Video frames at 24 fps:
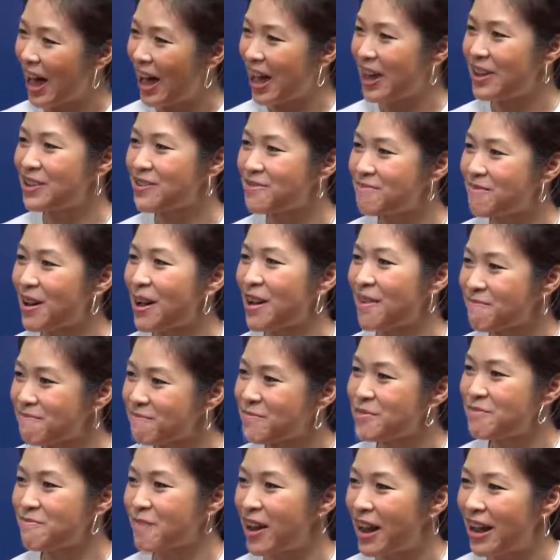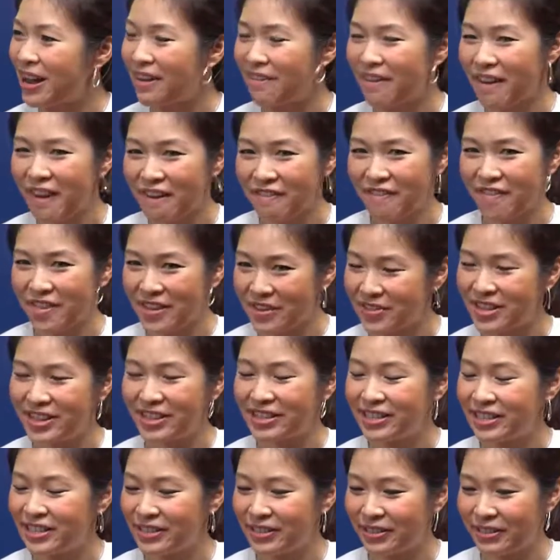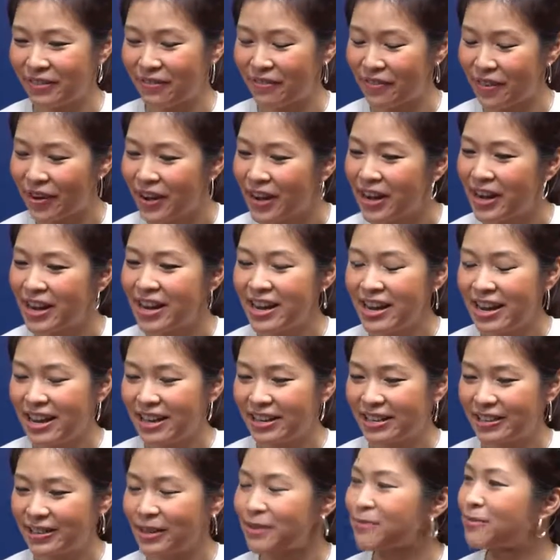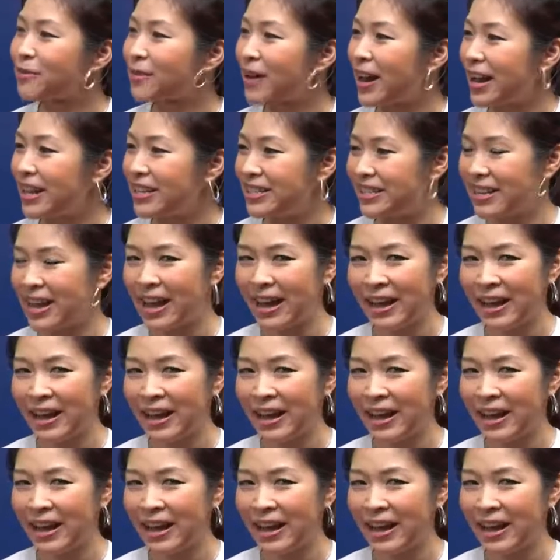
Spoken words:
You might feel this is very surprising.